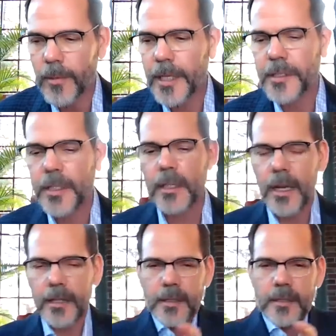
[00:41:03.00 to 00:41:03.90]
region
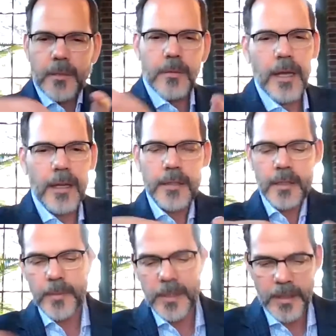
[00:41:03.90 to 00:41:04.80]
as a as a
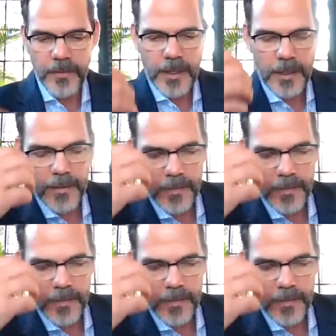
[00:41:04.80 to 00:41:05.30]
specific